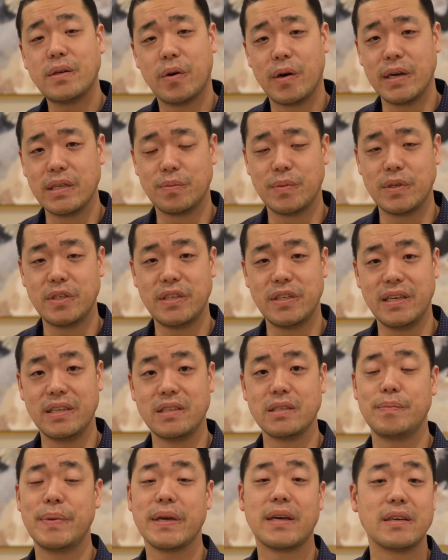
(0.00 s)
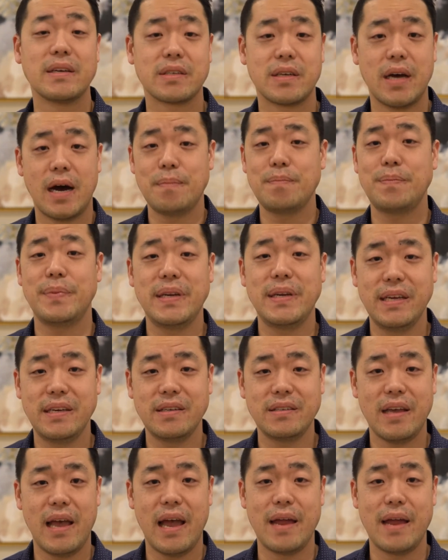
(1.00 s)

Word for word: noise machines because companies